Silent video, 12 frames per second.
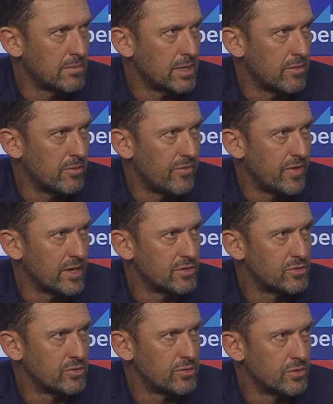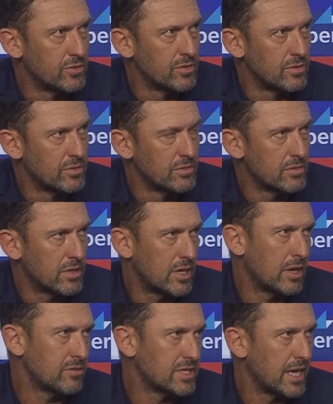you know, we've had two, I
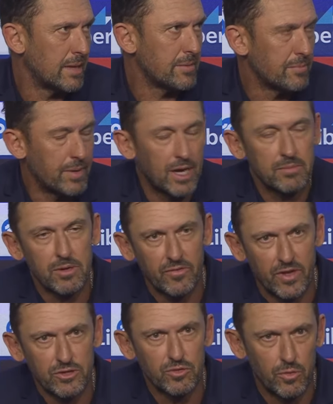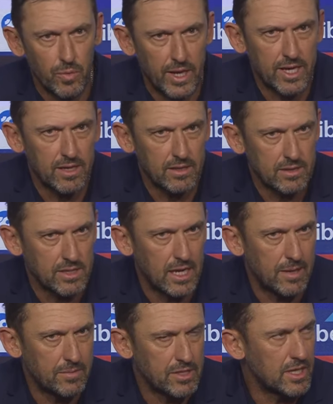know it's at Amy Park, but we've had two away
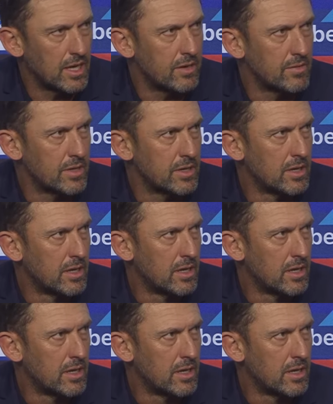derbies now, and